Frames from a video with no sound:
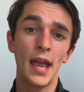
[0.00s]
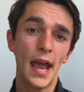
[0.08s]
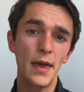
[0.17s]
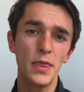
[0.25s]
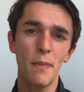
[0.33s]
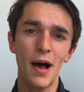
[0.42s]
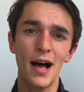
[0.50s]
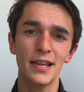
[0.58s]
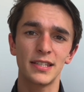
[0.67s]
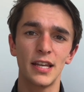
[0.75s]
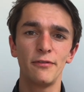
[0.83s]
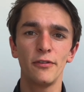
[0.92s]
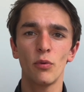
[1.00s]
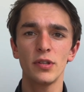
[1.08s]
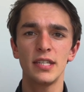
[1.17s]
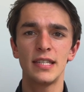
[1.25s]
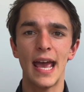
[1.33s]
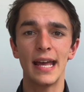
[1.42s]
In the past, if you've wanted
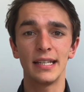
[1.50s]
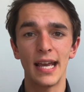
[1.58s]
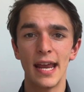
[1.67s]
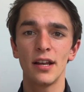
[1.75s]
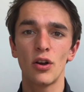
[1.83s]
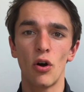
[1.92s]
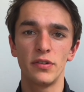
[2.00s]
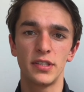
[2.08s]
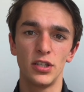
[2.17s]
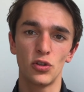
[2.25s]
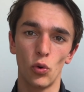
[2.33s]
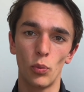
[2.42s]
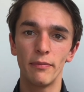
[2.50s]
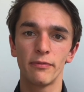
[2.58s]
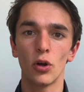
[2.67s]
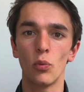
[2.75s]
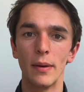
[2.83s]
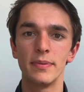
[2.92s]
to add gated content to a Webflow
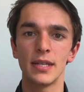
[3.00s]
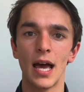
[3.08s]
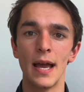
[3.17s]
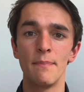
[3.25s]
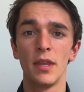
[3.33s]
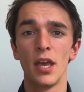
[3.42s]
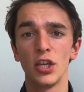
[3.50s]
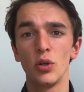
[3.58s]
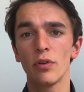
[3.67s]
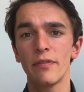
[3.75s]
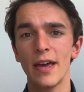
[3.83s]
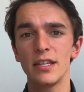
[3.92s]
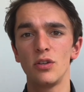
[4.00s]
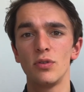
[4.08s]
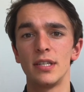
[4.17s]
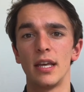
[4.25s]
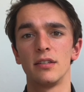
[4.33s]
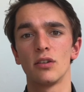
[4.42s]
website, you would have had to use an
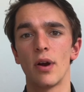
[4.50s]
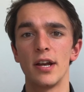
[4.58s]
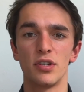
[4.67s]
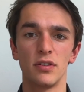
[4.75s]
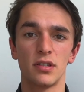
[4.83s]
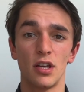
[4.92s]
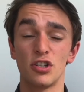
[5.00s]
integration such